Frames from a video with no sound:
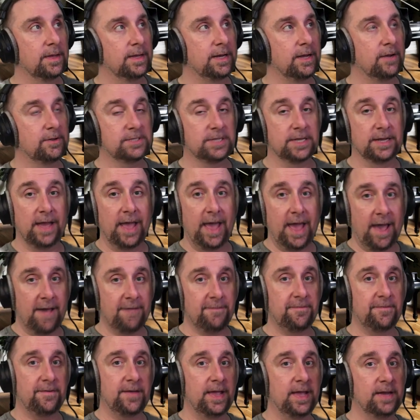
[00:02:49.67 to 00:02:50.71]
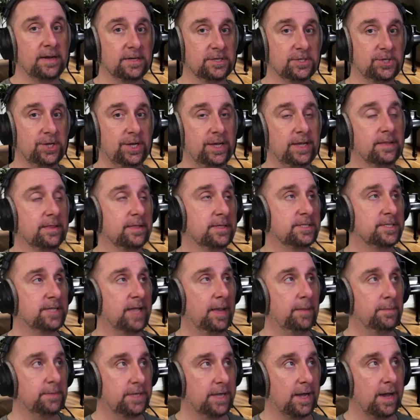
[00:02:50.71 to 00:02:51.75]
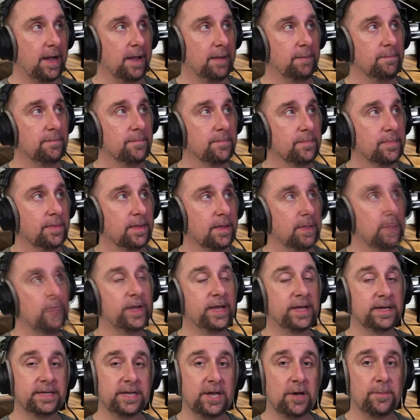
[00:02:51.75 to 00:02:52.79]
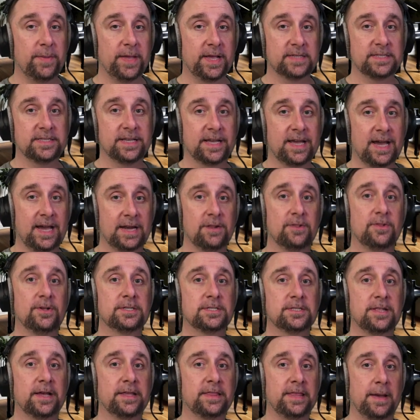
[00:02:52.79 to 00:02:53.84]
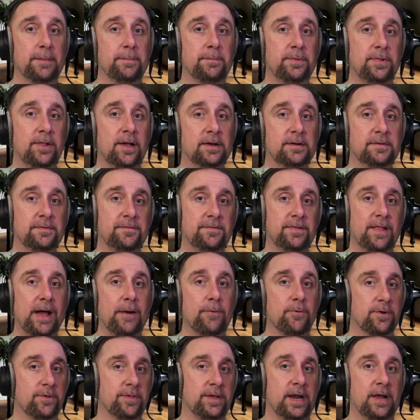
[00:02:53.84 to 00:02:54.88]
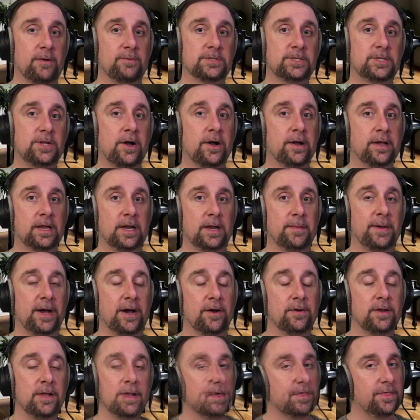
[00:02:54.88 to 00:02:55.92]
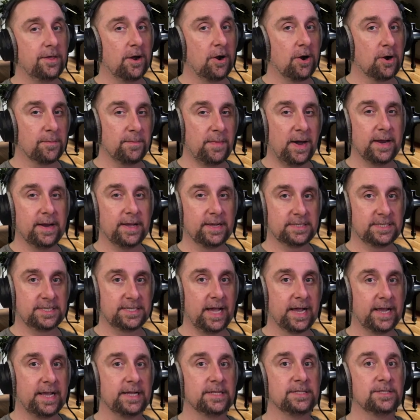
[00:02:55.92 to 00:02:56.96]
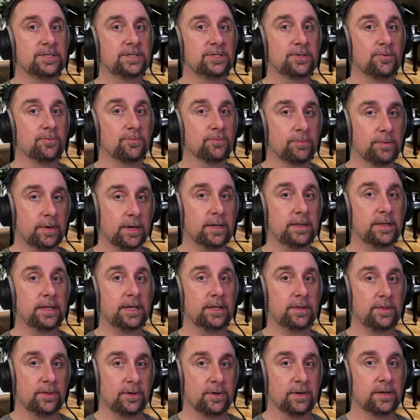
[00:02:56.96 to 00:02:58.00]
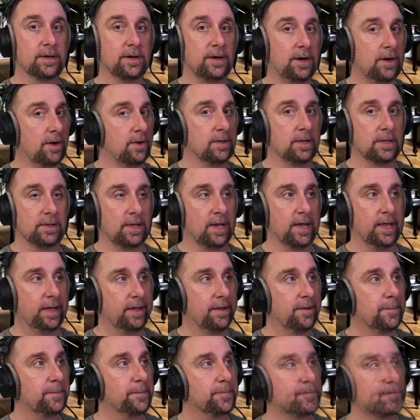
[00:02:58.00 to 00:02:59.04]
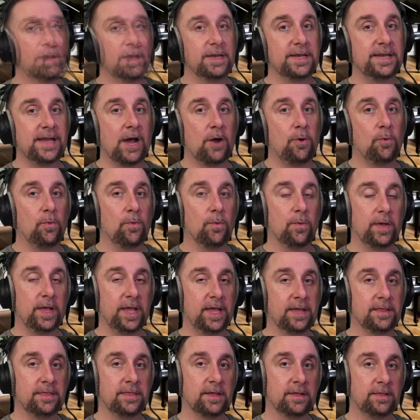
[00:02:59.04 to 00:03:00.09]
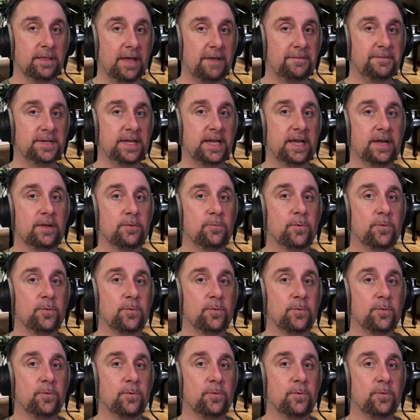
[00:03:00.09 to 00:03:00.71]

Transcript: Now, it's an F and a G at the same time. We can tell because it kind of looks like that plucked flower that I was talking about. The harmonic seconds really look all alike. Now, in the left hand